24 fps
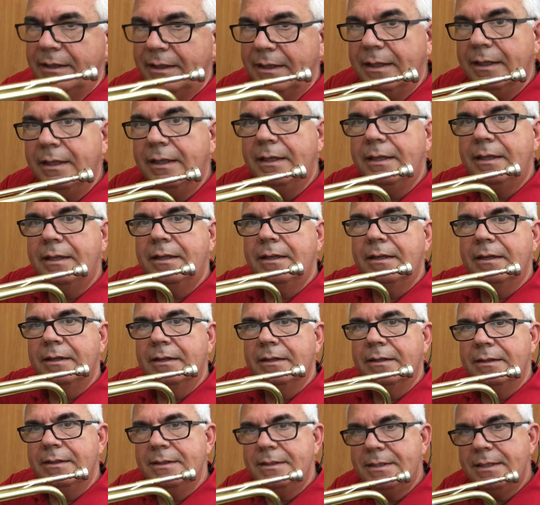E,
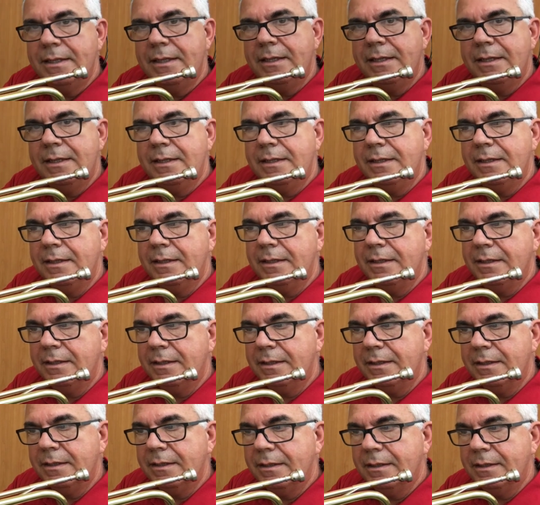
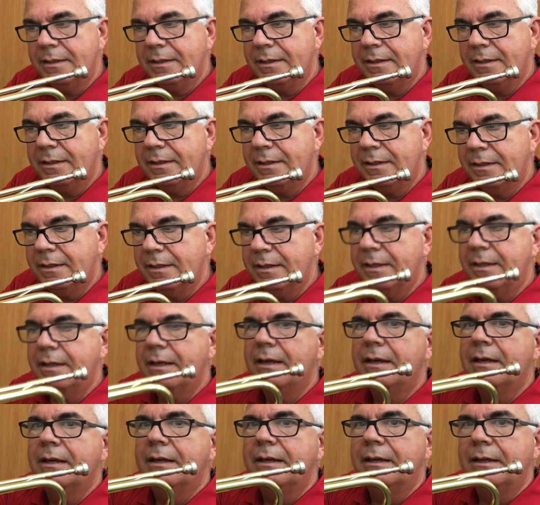D,
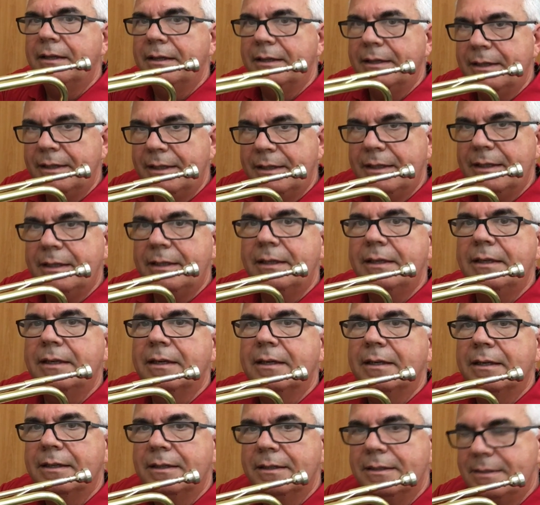E,
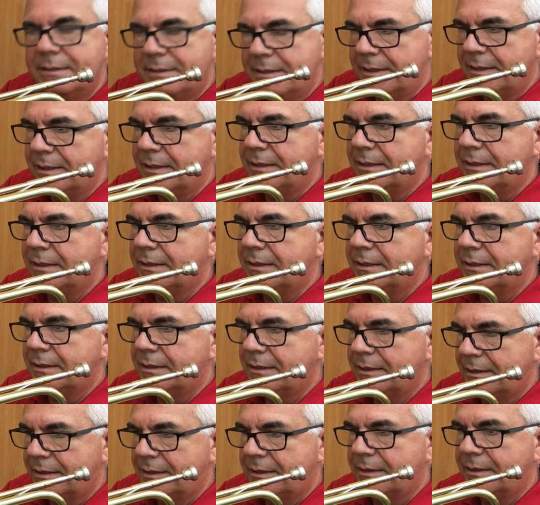
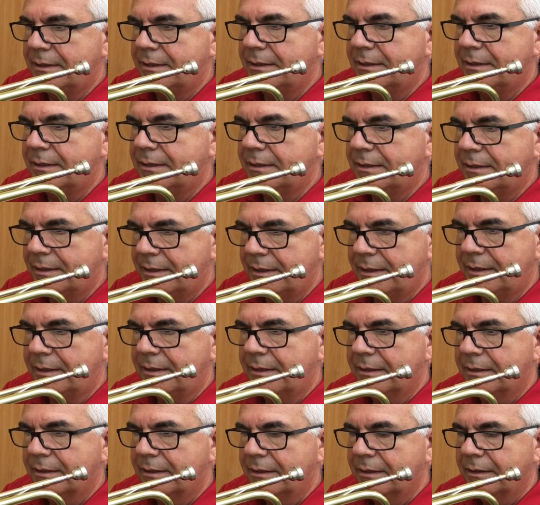D.
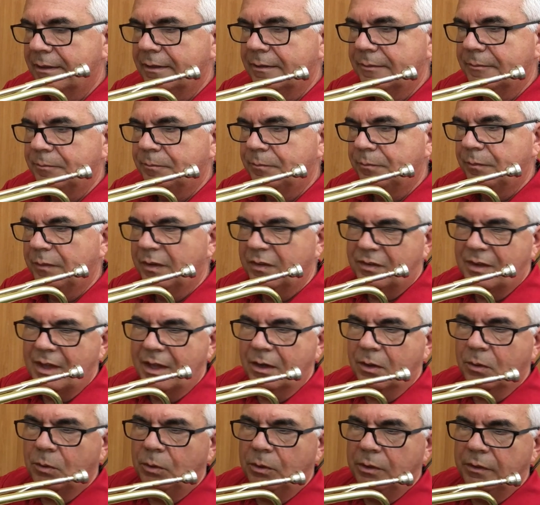It's
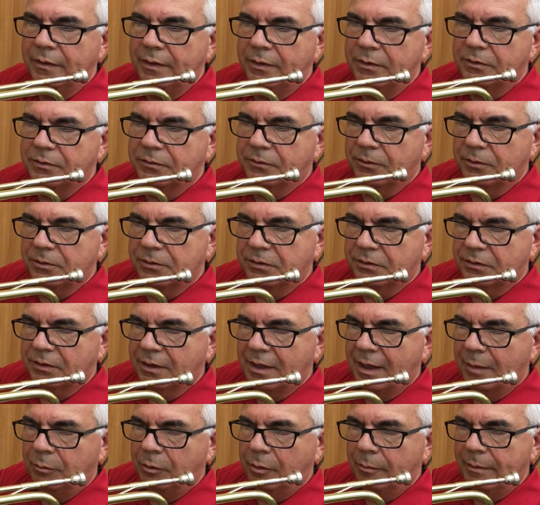kind of cool in those first
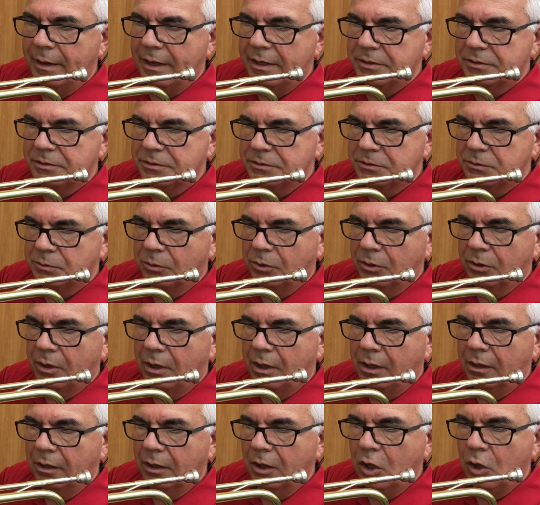couple measures. We're
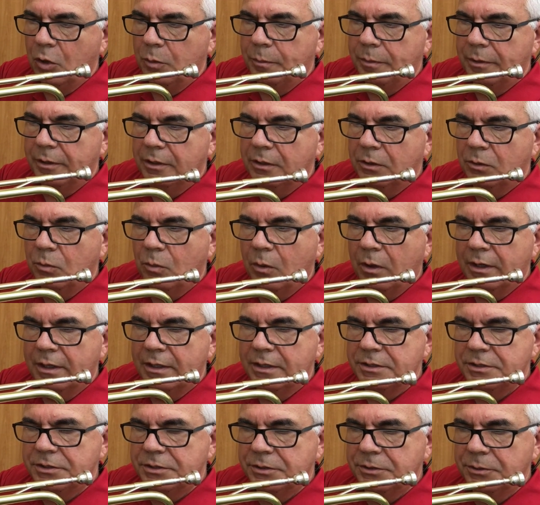all open in 1
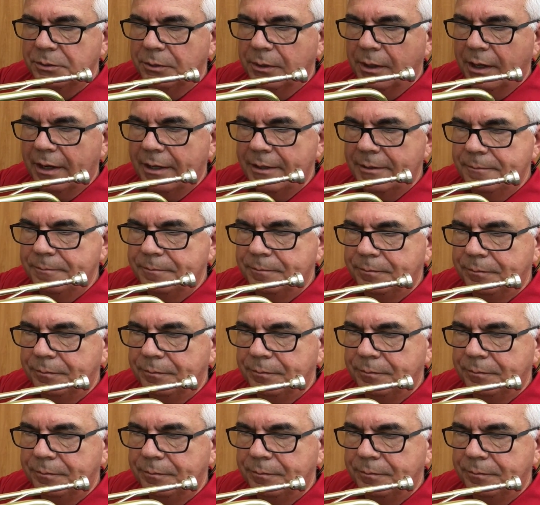and 2, right?